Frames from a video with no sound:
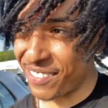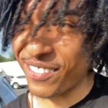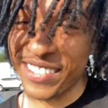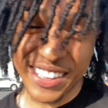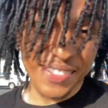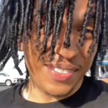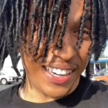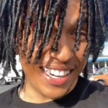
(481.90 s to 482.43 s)

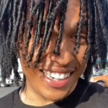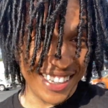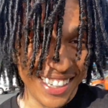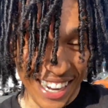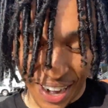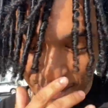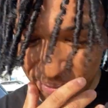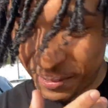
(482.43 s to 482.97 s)
really about to,
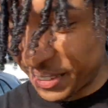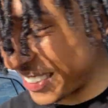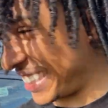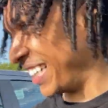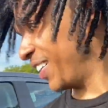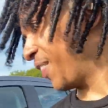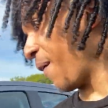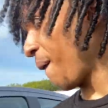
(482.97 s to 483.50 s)
I'm
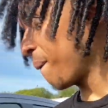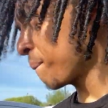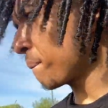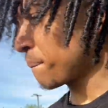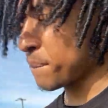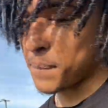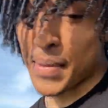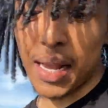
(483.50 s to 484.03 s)

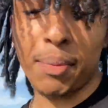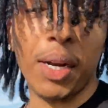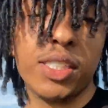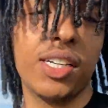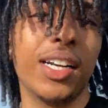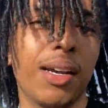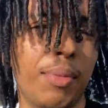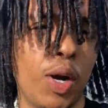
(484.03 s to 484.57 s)
not trying
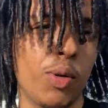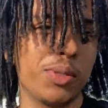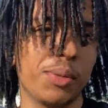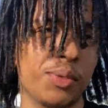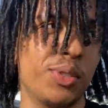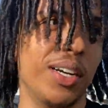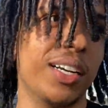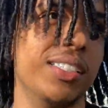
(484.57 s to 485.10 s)
to get my hopes up
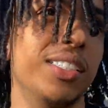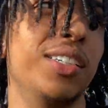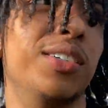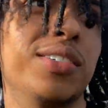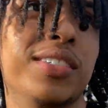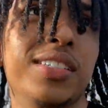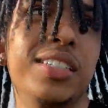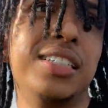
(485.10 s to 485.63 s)
too high because, you know,
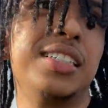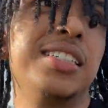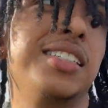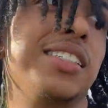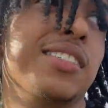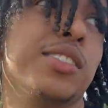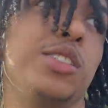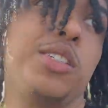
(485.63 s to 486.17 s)

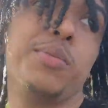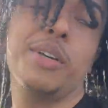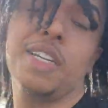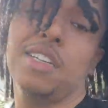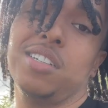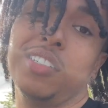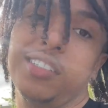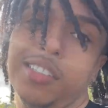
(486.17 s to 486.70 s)
shit may
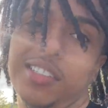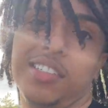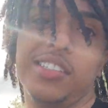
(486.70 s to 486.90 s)
not be on